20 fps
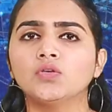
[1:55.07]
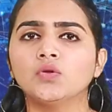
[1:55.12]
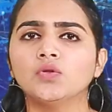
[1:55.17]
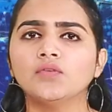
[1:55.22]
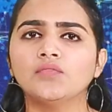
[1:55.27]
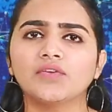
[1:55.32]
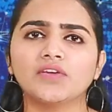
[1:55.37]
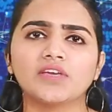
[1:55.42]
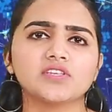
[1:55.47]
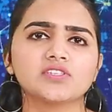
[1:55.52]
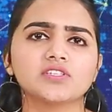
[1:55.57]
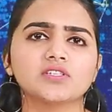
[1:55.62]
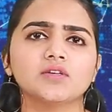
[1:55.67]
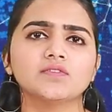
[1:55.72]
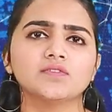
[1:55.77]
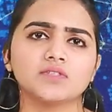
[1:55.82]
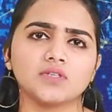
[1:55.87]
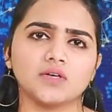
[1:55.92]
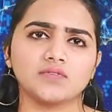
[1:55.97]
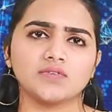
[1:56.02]
Unification
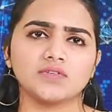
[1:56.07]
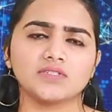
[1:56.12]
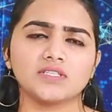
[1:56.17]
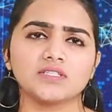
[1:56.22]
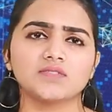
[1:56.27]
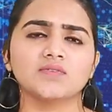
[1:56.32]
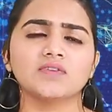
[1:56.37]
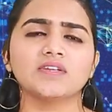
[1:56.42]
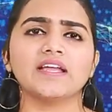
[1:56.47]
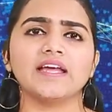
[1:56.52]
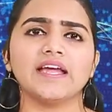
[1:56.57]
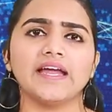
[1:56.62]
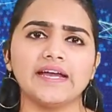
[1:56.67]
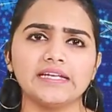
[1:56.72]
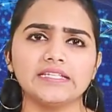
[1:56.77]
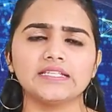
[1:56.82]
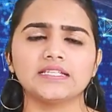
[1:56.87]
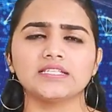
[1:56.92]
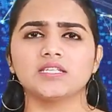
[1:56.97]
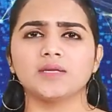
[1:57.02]
of services will
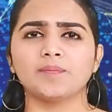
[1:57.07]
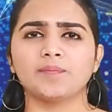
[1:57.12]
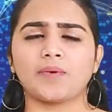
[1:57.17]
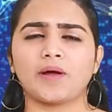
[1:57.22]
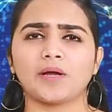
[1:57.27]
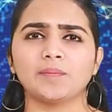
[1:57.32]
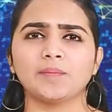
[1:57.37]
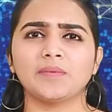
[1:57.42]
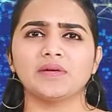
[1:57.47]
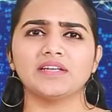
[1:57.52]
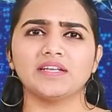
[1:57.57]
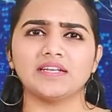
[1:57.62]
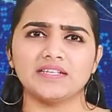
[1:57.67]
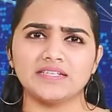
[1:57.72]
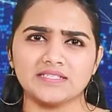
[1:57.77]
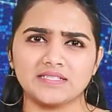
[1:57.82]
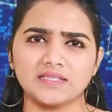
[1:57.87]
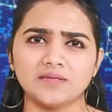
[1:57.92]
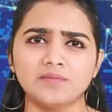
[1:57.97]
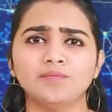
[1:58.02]
end this
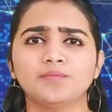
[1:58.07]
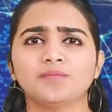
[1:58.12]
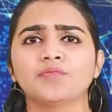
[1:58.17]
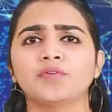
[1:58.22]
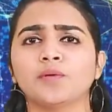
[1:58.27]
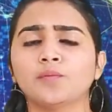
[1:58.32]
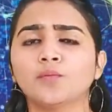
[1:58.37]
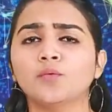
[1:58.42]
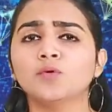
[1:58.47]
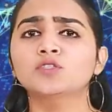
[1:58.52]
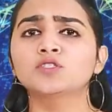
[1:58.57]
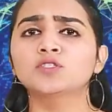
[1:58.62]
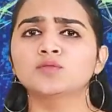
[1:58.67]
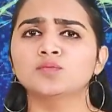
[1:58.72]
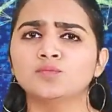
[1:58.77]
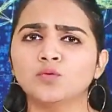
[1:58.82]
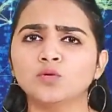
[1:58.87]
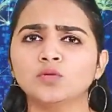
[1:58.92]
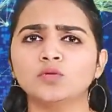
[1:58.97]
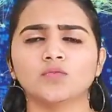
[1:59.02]
departmentalism, promote
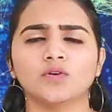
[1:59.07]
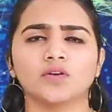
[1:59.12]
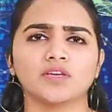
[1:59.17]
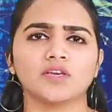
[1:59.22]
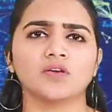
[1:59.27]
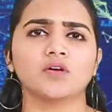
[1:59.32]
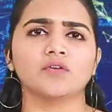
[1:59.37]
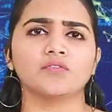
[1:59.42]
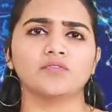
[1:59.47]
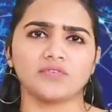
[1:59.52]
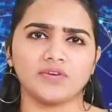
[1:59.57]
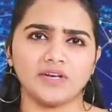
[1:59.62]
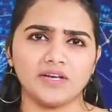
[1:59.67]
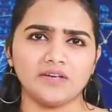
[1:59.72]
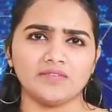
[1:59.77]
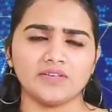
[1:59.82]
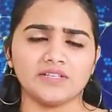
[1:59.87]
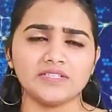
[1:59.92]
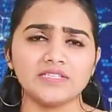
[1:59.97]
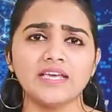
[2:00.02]
smooth working of
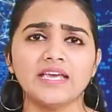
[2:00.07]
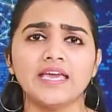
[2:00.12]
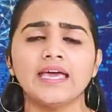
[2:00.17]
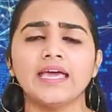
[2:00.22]
railways,